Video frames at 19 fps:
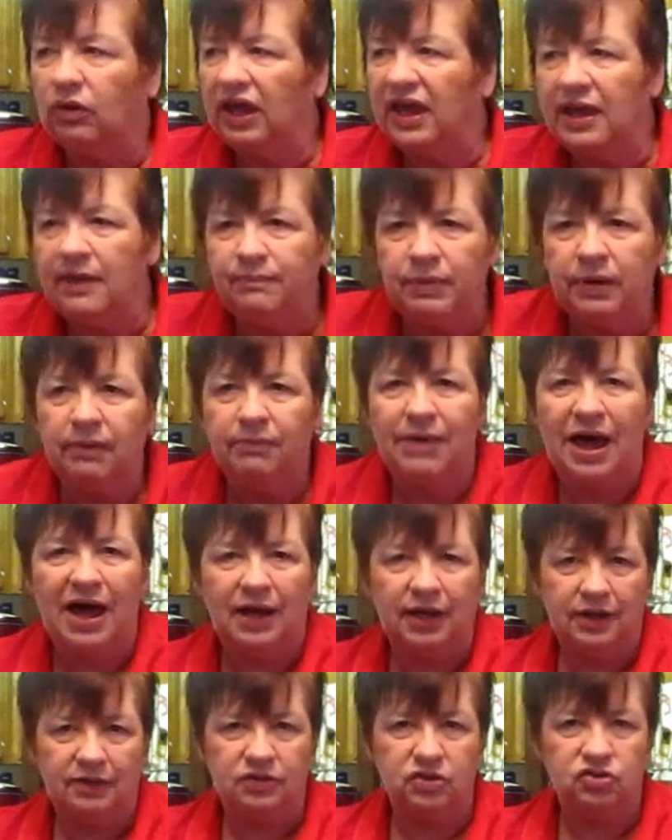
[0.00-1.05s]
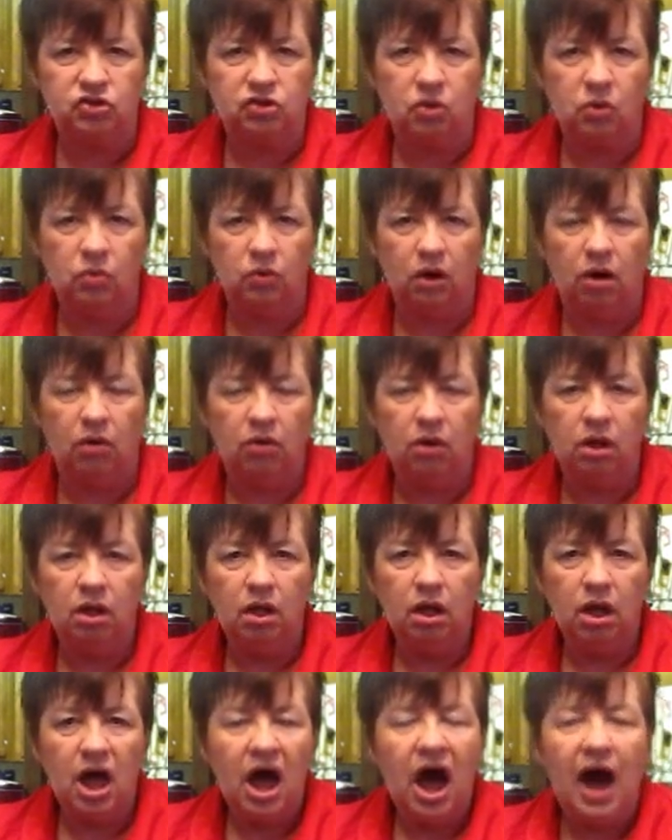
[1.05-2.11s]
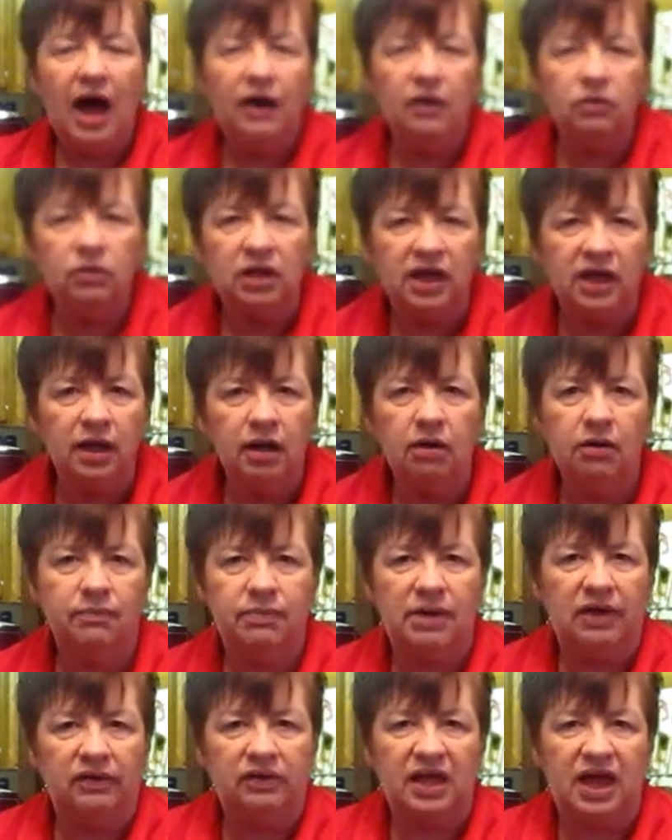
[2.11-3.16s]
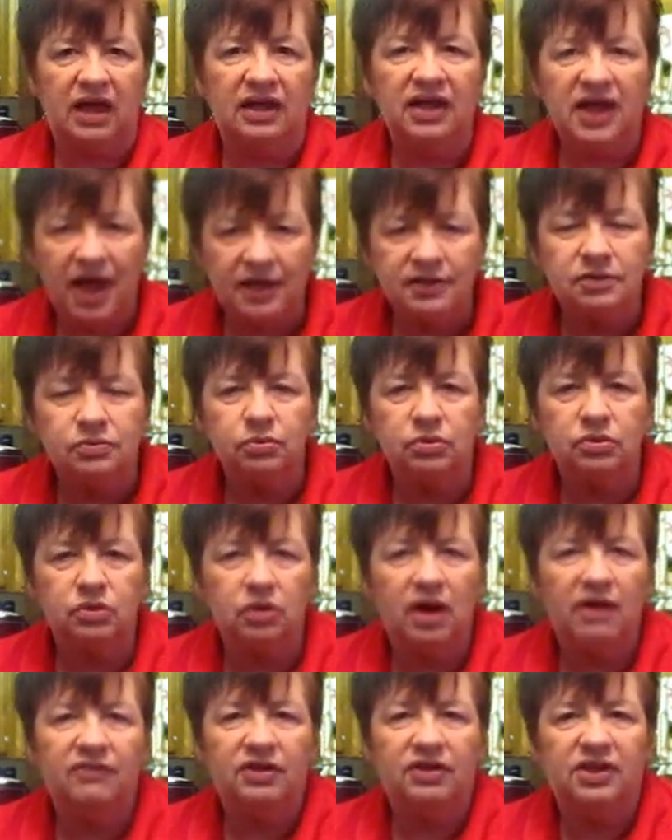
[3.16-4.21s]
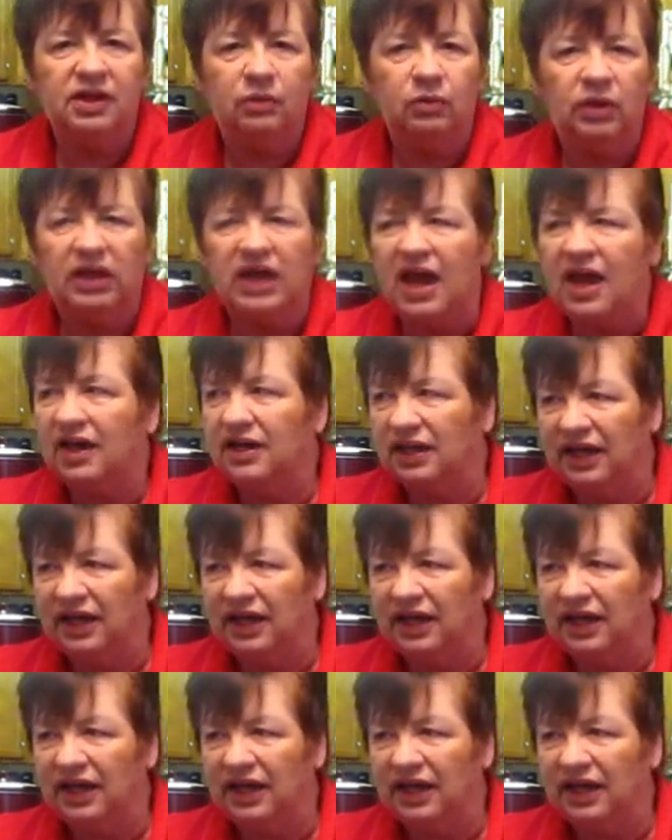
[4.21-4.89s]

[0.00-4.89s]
keeping them out of the school. I don't care about that. Yes, we'll do everything we can to